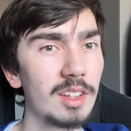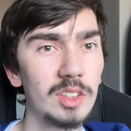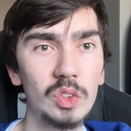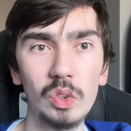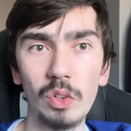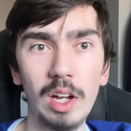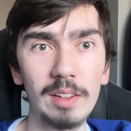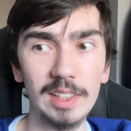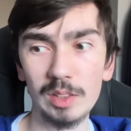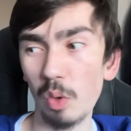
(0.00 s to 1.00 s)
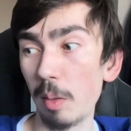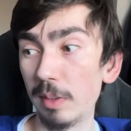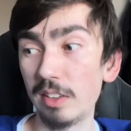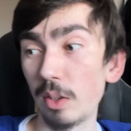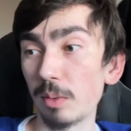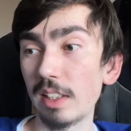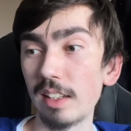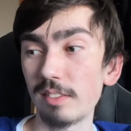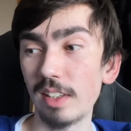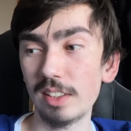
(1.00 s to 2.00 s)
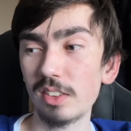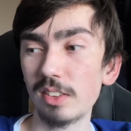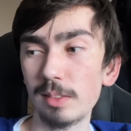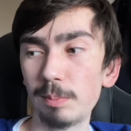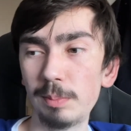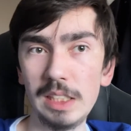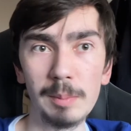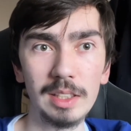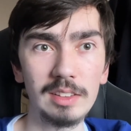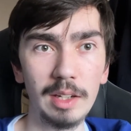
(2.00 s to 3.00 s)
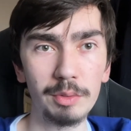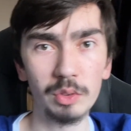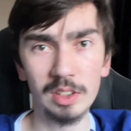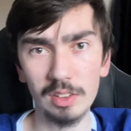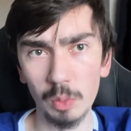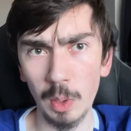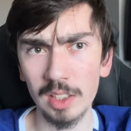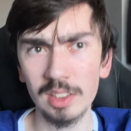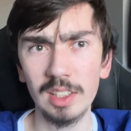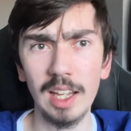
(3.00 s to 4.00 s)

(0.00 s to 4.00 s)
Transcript: So that's what I've been doing. That's been a bit different as well.